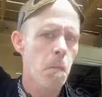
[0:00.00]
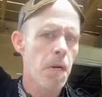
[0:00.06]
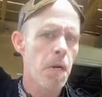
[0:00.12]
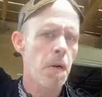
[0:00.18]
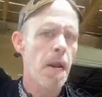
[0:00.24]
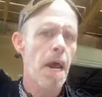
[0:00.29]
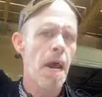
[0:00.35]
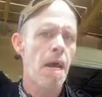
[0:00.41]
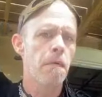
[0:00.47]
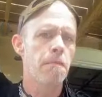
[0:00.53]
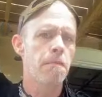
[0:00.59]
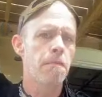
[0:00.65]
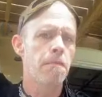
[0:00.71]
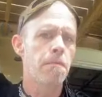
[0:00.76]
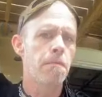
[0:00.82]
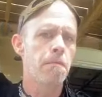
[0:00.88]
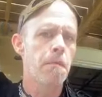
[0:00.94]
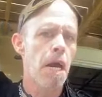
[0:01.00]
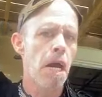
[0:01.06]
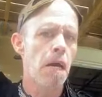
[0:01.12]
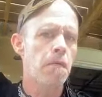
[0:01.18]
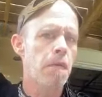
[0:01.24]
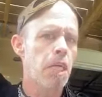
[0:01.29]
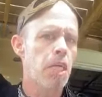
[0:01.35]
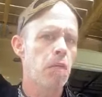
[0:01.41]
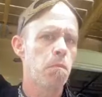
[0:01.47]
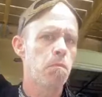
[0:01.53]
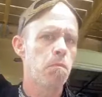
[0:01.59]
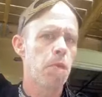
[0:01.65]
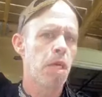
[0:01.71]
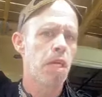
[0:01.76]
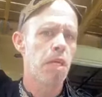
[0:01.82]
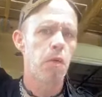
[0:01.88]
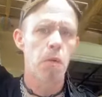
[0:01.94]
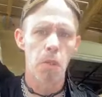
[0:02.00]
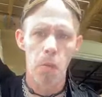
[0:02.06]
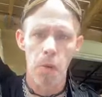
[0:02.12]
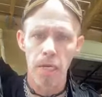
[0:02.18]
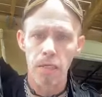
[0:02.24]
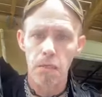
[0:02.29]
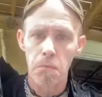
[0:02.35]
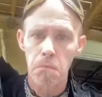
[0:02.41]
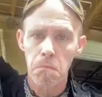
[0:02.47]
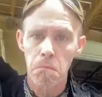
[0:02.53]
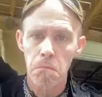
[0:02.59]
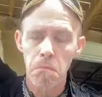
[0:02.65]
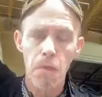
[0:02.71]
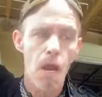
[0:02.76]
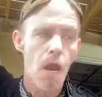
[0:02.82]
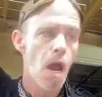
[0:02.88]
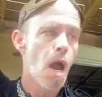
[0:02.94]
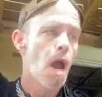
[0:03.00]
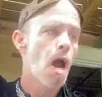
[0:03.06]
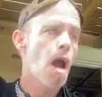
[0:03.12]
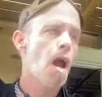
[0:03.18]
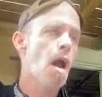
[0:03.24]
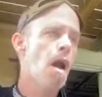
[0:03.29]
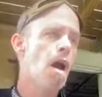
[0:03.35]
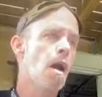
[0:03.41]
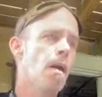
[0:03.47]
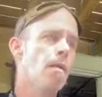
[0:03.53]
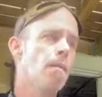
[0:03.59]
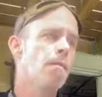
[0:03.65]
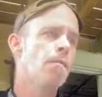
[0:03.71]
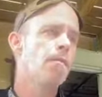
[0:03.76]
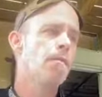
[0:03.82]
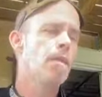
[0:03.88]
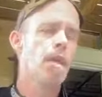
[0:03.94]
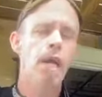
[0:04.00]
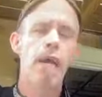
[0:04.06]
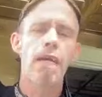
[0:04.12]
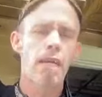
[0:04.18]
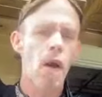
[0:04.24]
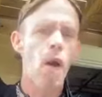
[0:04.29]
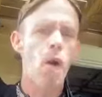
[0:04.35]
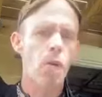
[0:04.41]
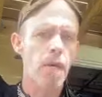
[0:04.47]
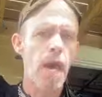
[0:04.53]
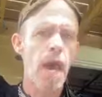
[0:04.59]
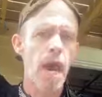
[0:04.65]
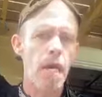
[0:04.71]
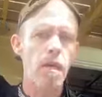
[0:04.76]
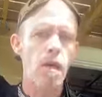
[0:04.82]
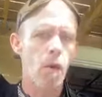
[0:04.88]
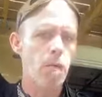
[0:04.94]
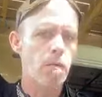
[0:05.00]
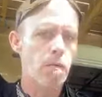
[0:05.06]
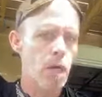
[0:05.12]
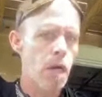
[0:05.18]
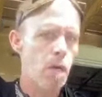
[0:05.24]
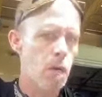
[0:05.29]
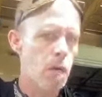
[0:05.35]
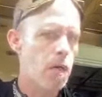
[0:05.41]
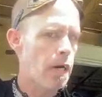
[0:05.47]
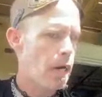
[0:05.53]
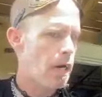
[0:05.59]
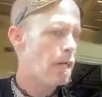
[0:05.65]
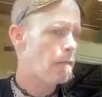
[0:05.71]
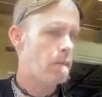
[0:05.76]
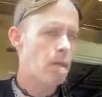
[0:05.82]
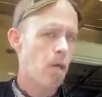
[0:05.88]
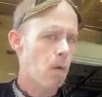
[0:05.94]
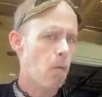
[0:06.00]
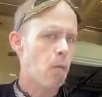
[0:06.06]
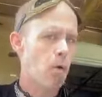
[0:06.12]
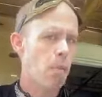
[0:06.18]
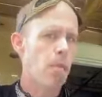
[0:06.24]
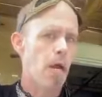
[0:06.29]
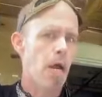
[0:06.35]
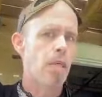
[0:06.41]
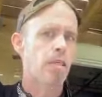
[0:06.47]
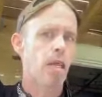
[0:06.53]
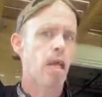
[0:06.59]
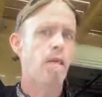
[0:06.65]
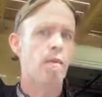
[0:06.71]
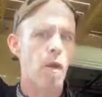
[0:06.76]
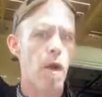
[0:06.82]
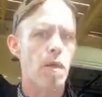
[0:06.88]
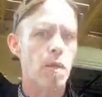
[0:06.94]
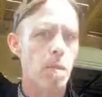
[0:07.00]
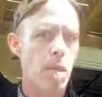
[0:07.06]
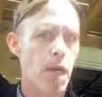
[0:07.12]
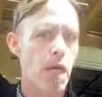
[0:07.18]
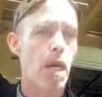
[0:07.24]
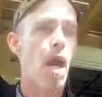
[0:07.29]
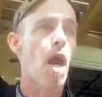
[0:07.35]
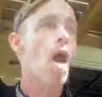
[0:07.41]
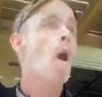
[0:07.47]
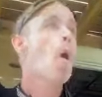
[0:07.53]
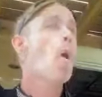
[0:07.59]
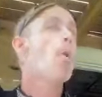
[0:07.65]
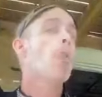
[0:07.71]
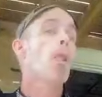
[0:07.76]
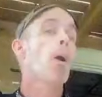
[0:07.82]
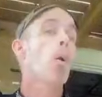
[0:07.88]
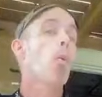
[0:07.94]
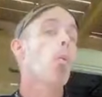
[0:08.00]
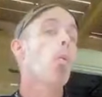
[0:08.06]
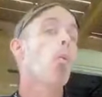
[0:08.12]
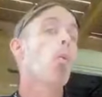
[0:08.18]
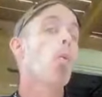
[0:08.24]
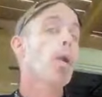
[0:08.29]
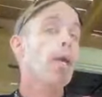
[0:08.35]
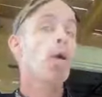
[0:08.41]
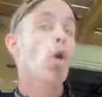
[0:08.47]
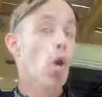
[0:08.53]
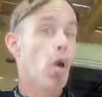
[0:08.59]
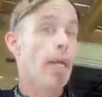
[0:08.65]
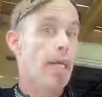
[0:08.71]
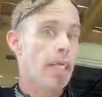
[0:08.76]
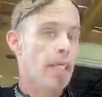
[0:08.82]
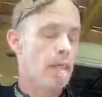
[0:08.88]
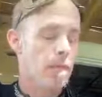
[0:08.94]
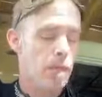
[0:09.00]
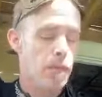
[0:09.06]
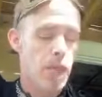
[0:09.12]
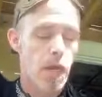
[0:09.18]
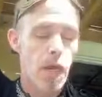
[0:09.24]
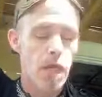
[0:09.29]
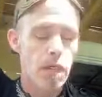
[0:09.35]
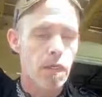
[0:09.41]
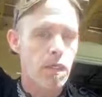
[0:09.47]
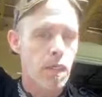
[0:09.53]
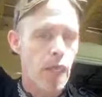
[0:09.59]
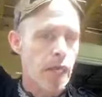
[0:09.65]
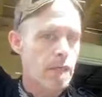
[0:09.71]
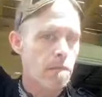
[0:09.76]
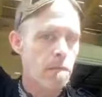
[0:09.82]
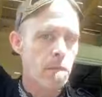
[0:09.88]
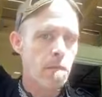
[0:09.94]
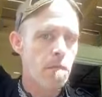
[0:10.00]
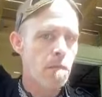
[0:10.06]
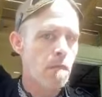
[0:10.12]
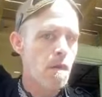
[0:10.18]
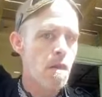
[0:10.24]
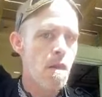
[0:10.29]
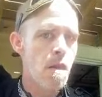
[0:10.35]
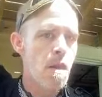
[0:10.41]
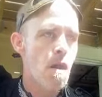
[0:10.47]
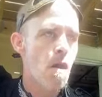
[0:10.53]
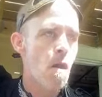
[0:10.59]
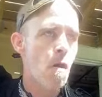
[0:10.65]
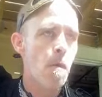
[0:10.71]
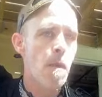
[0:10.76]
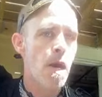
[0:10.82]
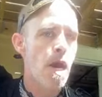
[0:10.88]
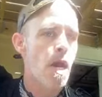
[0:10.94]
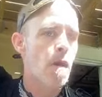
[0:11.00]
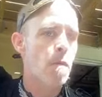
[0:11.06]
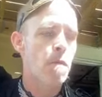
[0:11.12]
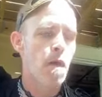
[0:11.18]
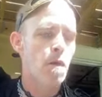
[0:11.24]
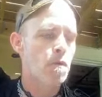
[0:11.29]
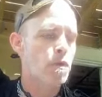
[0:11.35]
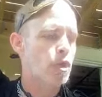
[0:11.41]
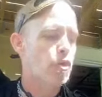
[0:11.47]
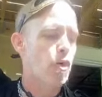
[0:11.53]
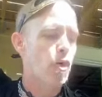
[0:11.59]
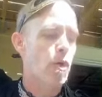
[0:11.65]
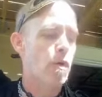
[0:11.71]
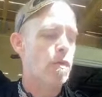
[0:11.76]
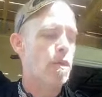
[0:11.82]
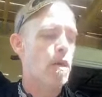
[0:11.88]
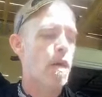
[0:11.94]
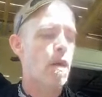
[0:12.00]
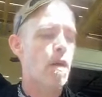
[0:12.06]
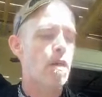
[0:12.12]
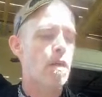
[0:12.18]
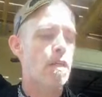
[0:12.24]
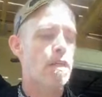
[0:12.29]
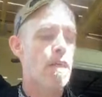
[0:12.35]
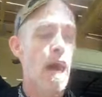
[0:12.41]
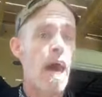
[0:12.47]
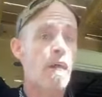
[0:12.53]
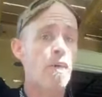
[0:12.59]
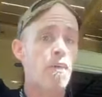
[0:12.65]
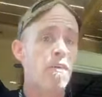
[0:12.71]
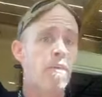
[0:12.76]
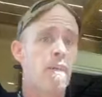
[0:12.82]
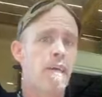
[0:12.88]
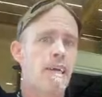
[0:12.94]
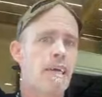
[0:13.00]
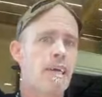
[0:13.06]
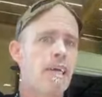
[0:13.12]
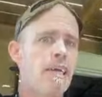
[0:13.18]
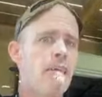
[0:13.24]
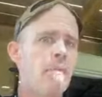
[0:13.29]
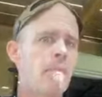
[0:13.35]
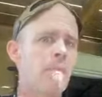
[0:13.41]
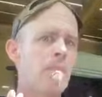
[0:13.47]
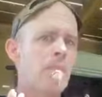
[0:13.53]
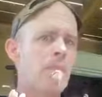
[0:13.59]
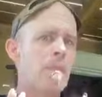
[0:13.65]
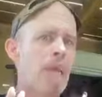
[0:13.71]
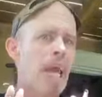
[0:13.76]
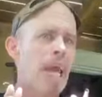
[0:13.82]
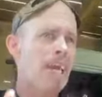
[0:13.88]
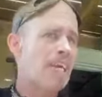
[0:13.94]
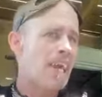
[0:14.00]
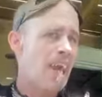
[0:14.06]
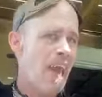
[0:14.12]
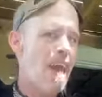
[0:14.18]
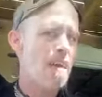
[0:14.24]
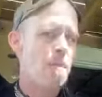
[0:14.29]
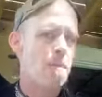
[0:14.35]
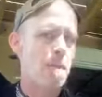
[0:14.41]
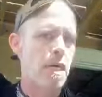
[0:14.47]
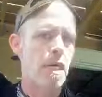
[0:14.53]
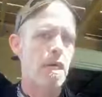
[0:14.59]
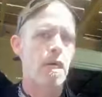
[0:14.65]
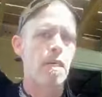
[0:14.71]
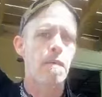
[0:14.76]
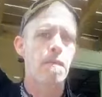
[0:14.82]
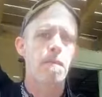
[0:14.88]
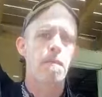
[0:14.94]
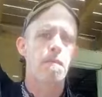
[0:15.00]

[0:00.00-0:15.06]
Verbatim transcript: we don't have have any any newlyweds. Um, they're like, no, yeah, no, they were in their room last night. Trust me, we heard it. It's not, no, ma'am, no, sir. There is actually and can't be